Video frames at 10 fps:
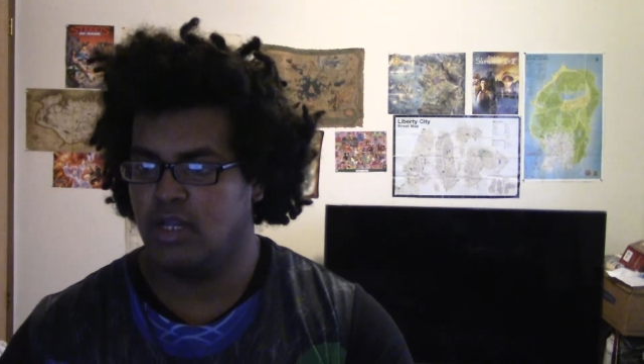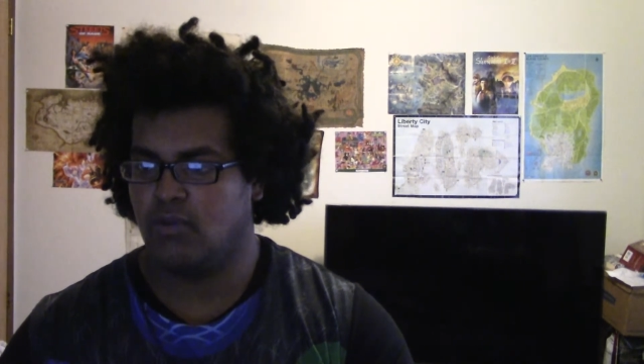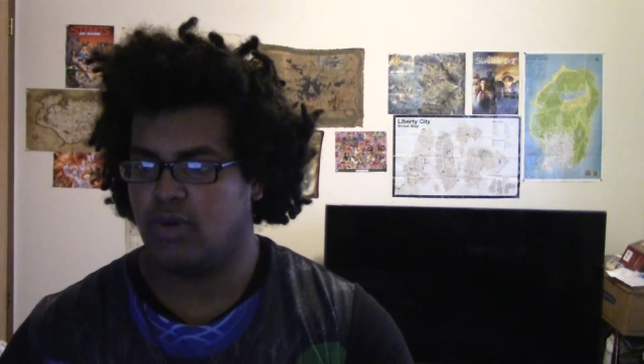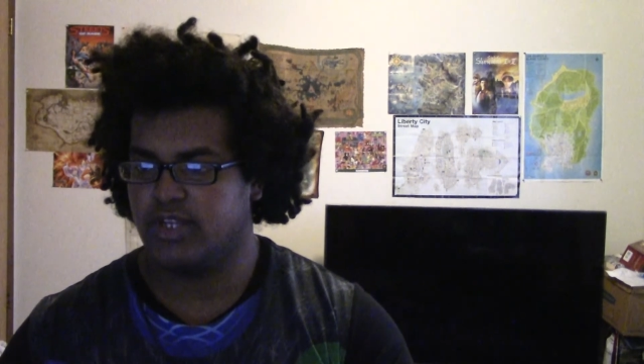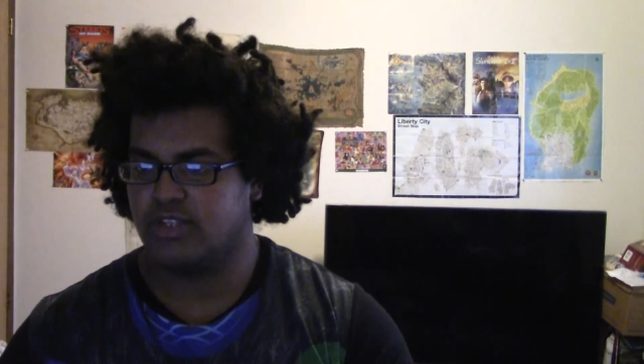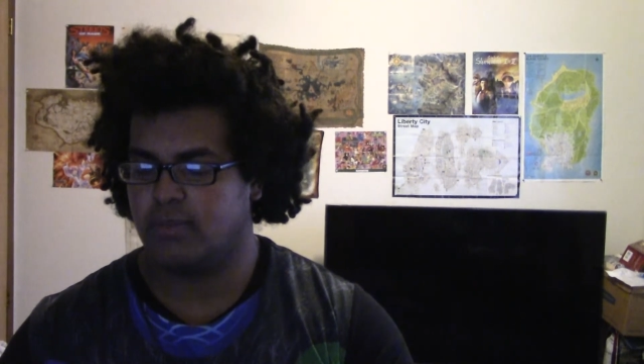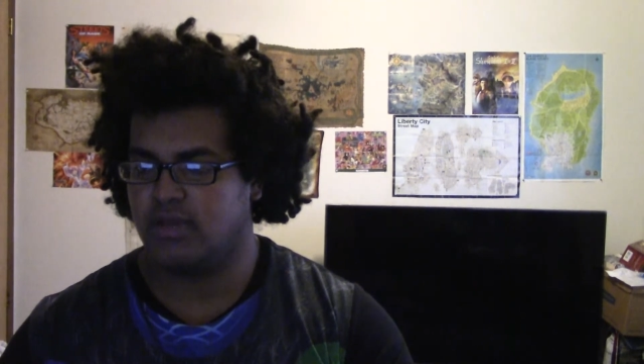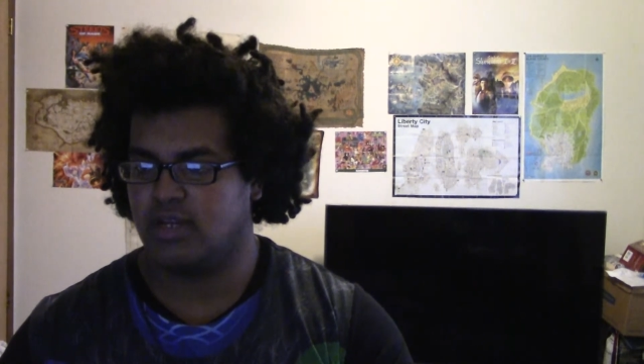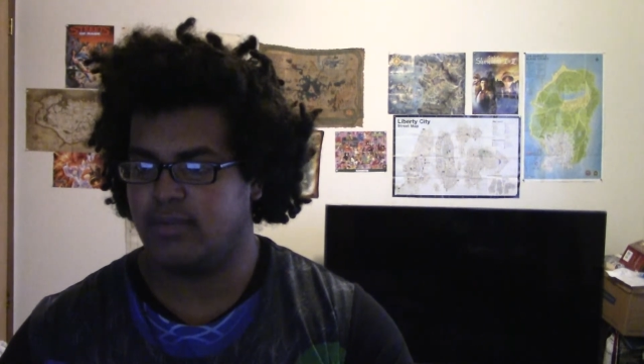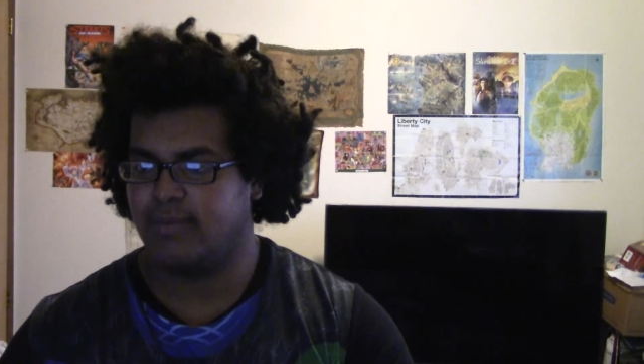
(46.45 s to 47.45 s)
wants to
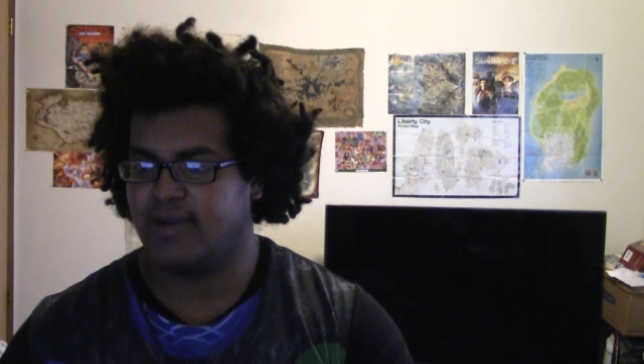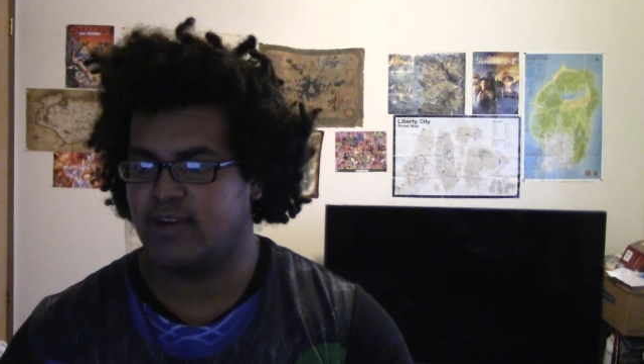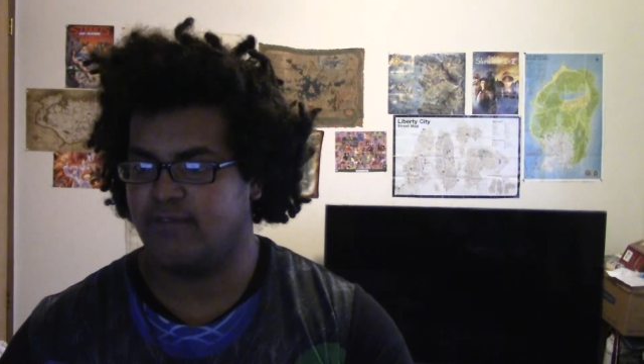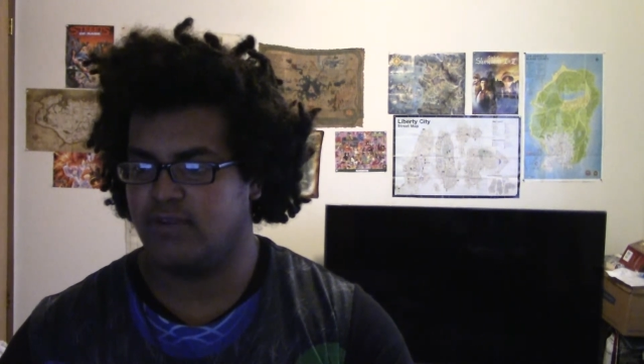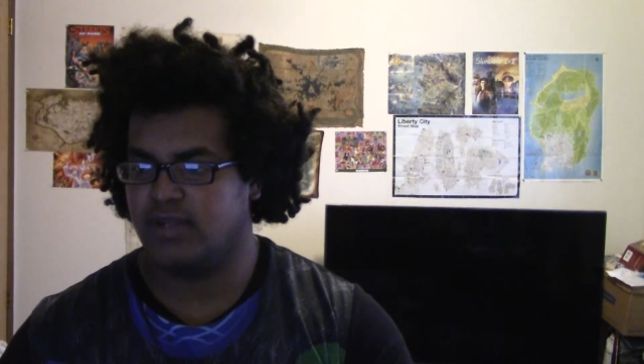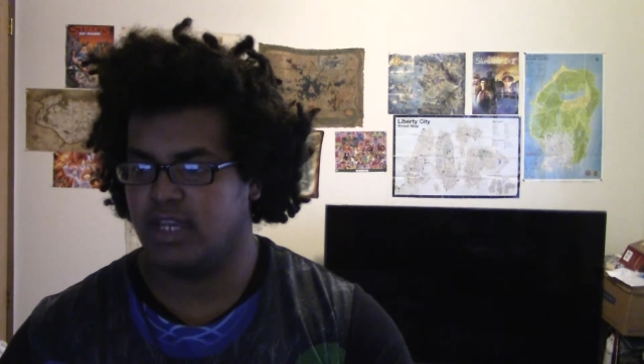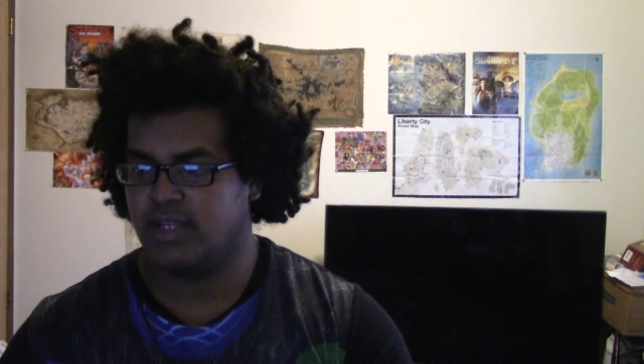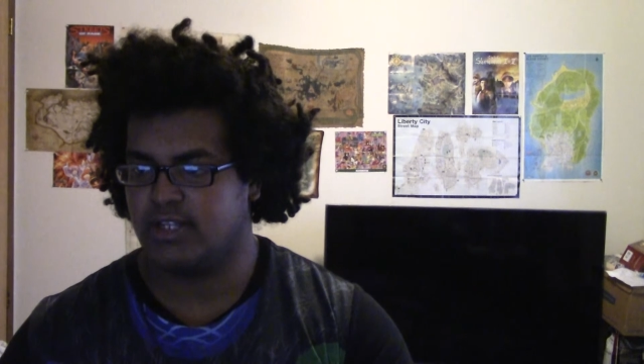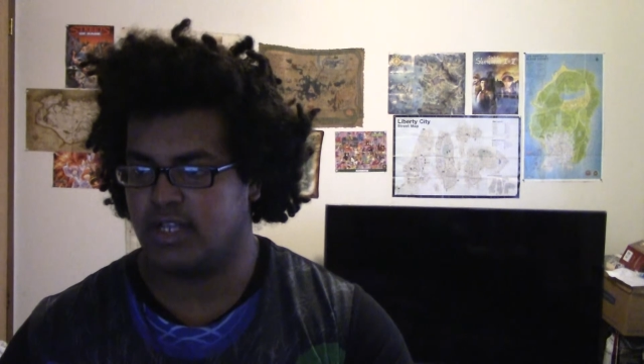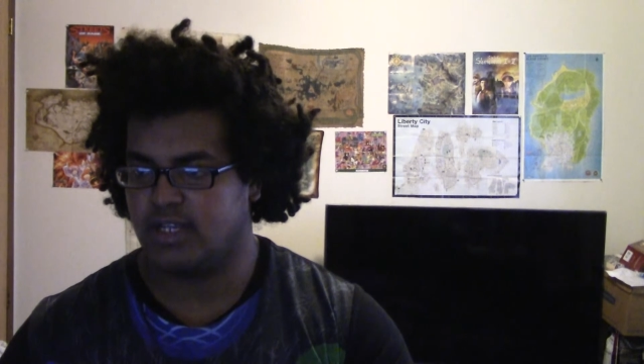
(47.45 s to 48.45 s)
become a powerful knight
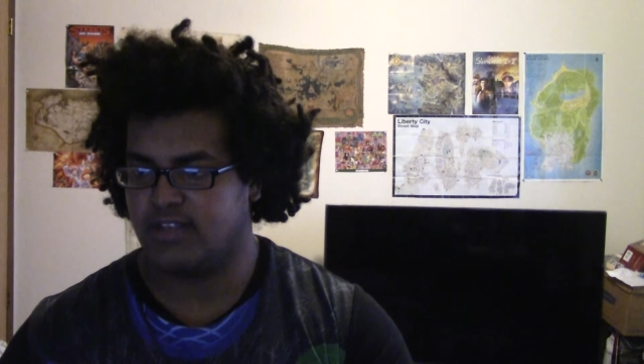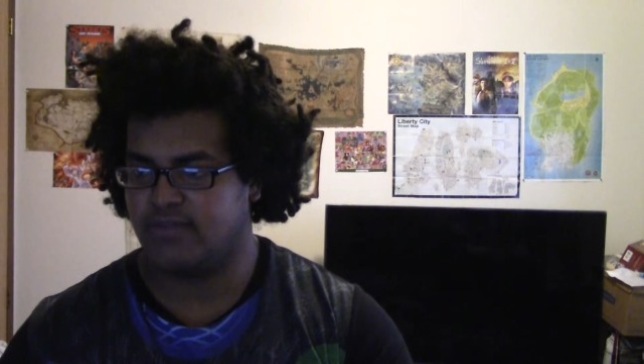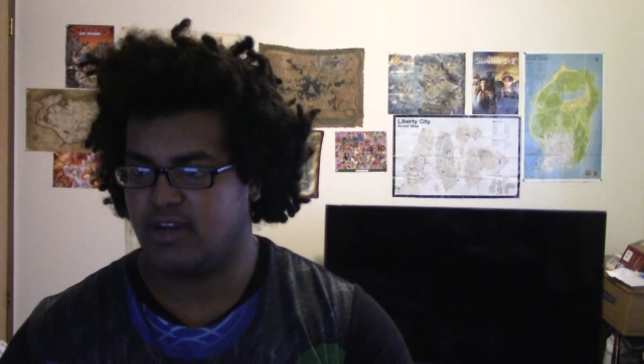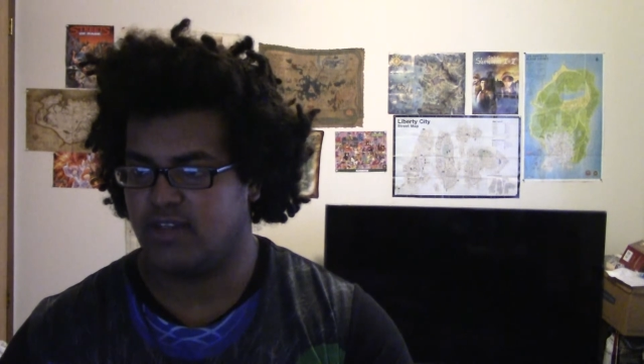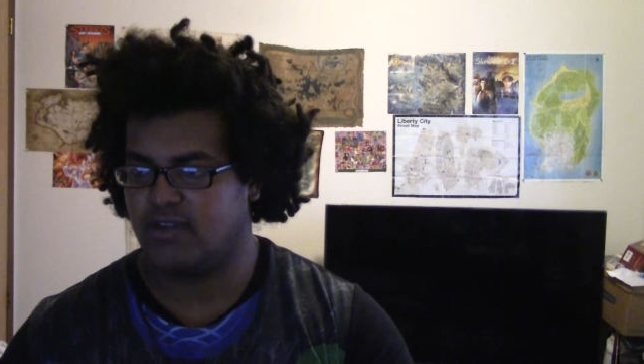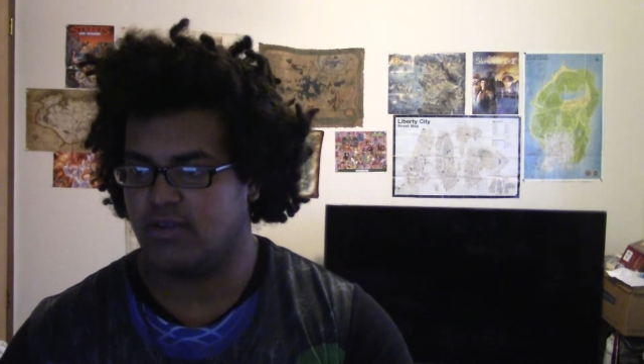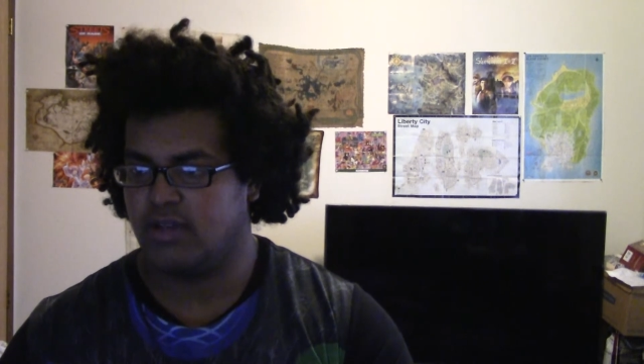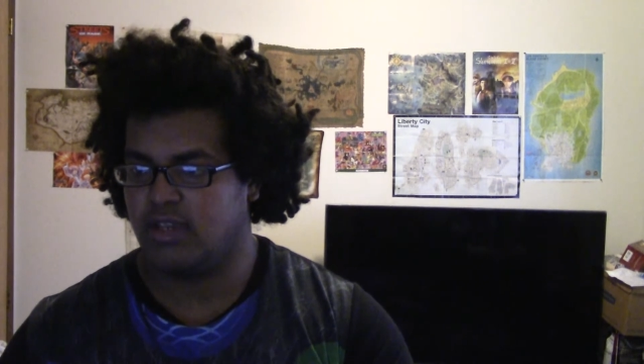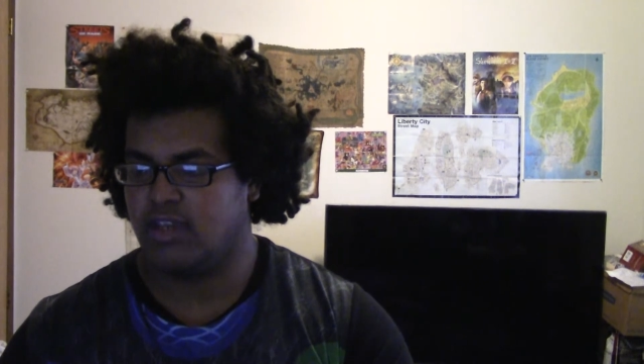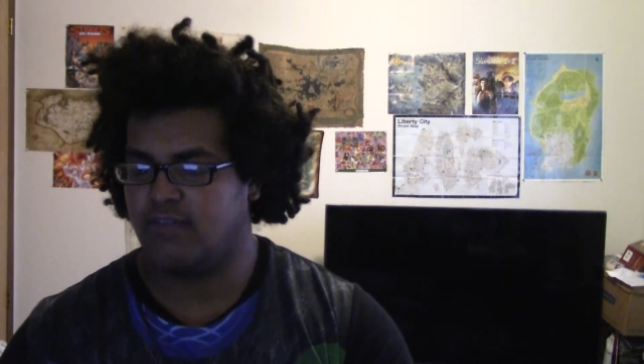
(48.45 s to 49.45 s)
just like his father
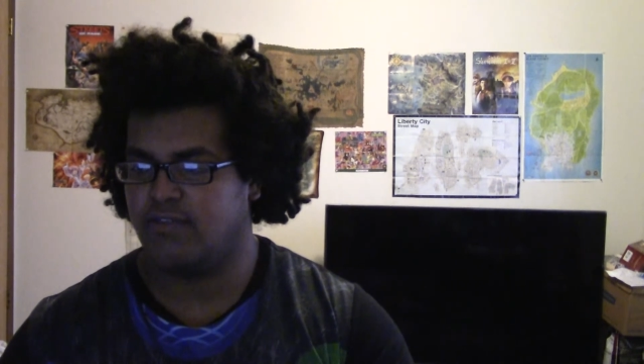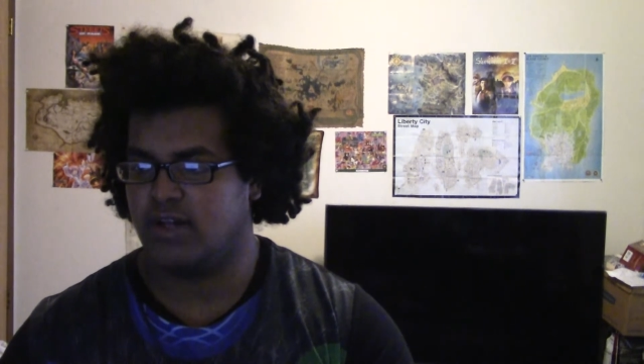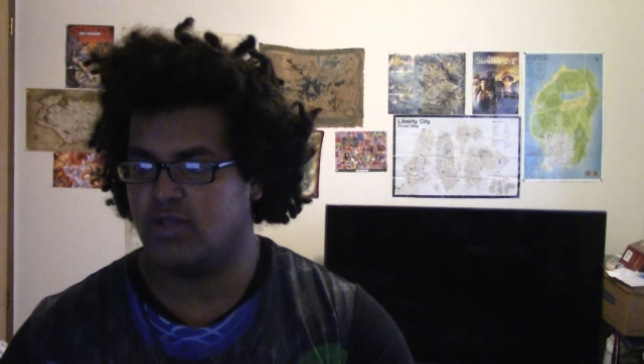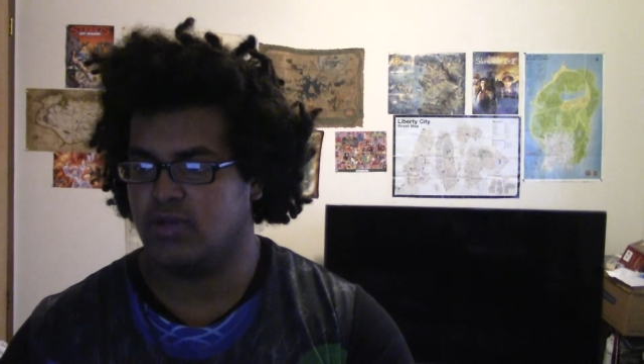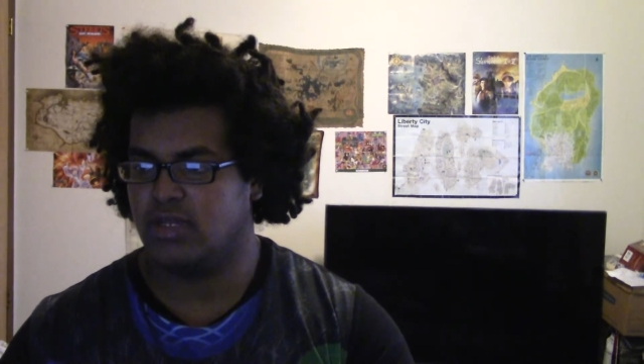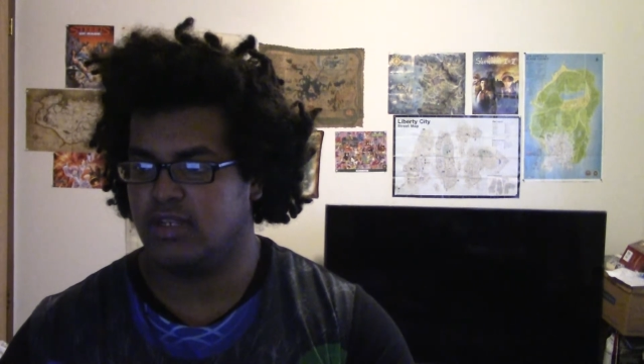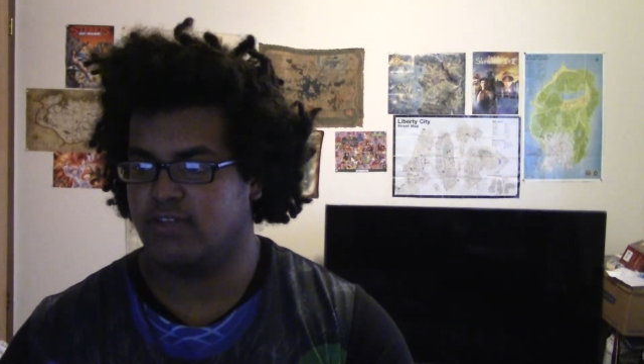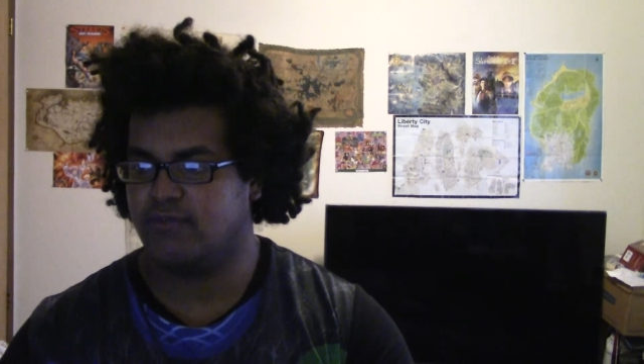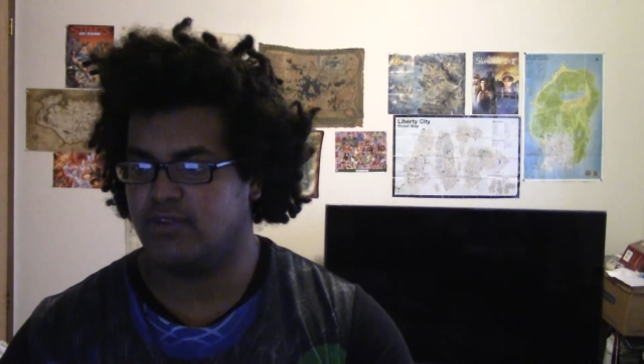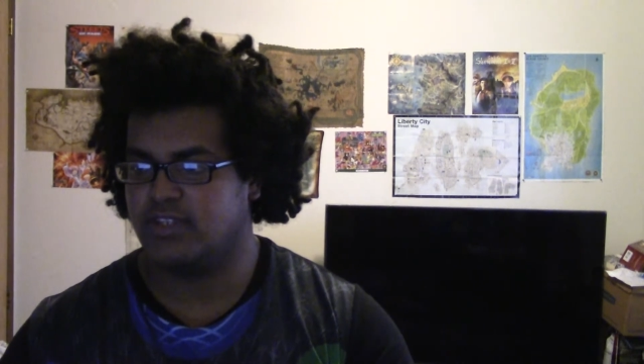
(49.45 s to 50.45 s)
and follow in
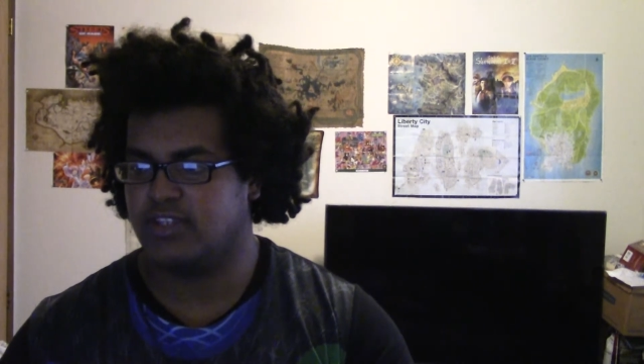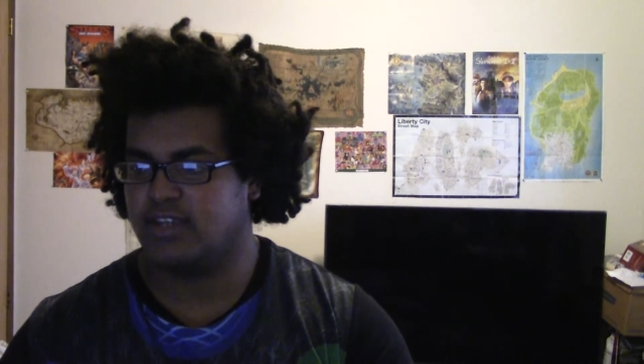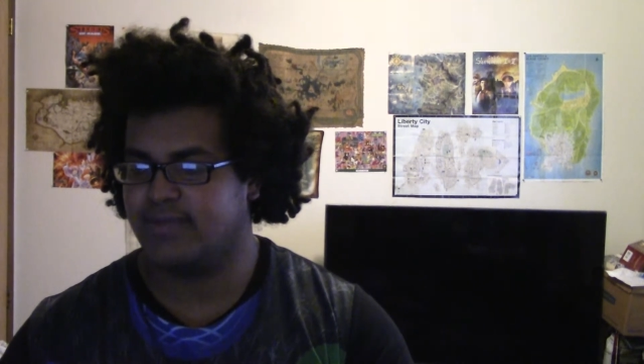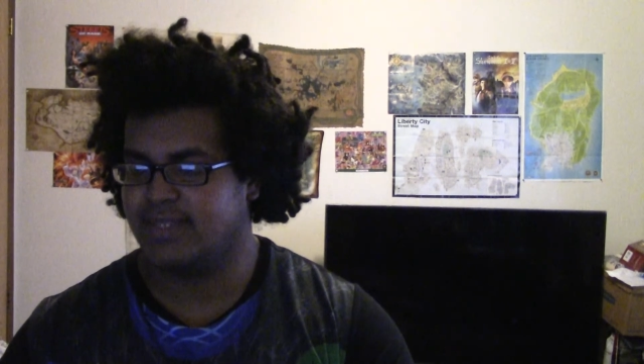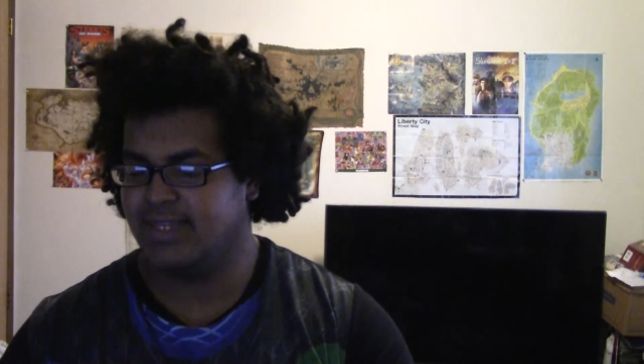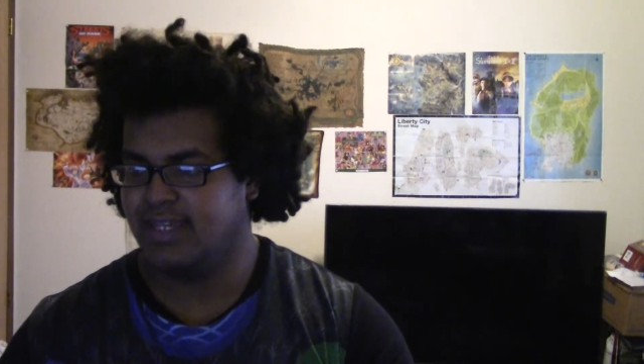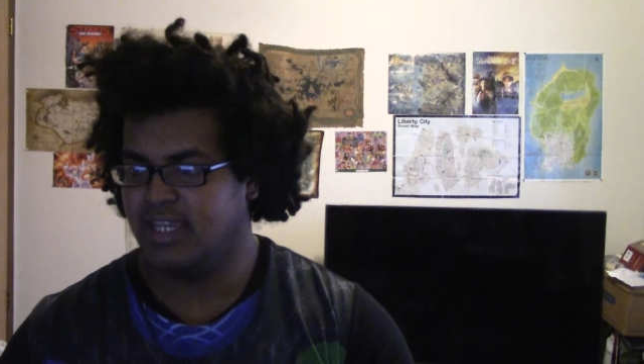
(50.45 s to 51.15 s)
his footsteps.